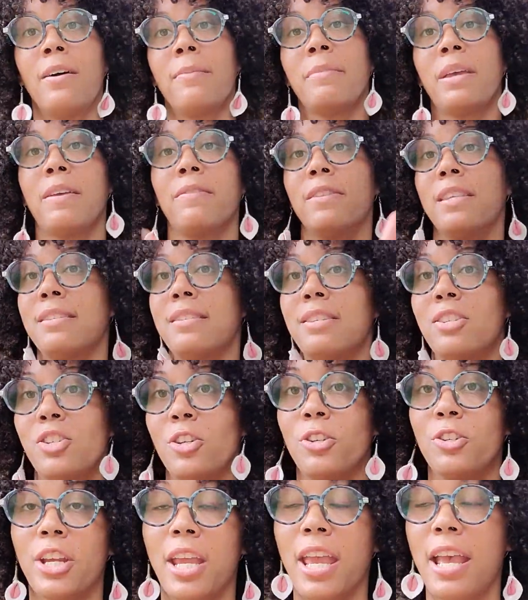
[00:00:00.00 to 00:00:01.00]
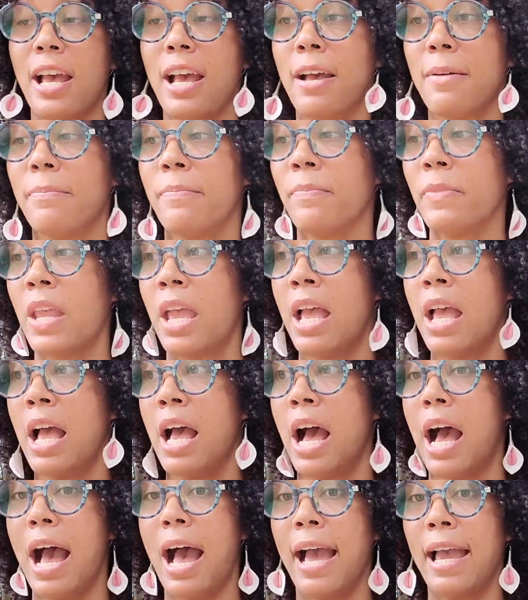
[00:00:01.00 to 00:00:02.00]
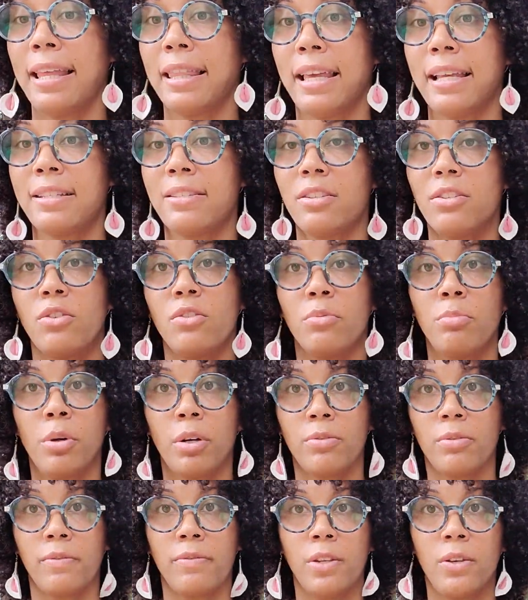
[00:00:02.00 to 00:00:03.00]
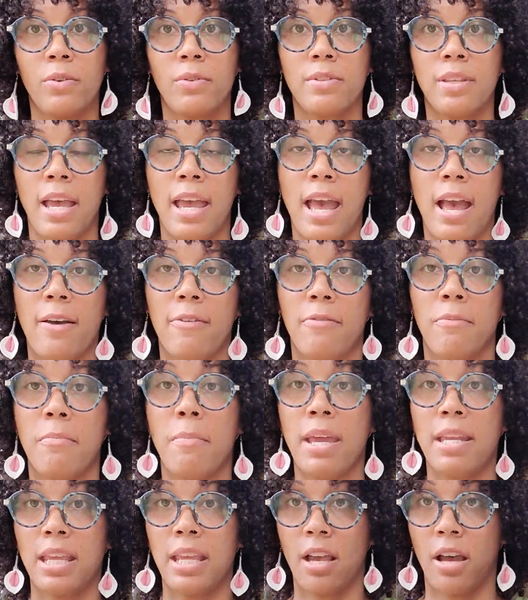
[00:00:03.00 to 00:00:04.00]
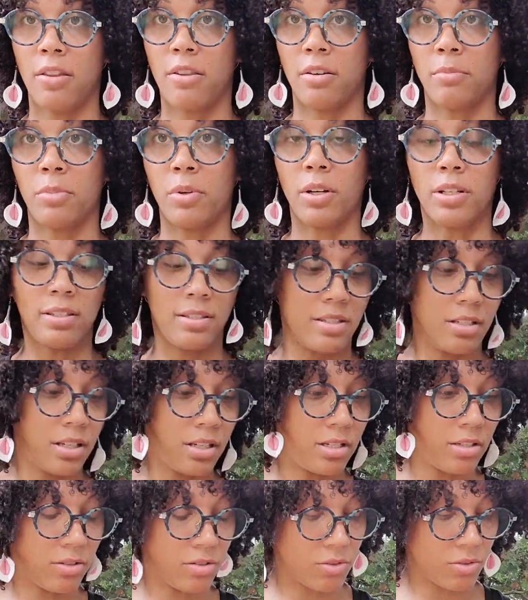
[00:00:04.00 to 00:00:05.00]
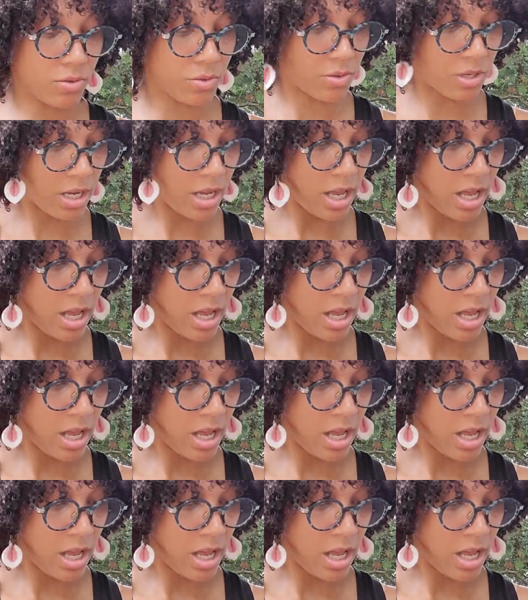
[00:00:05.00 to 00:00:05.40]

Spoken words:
if this is your jam. I like to do book reviews. I have many other books to do.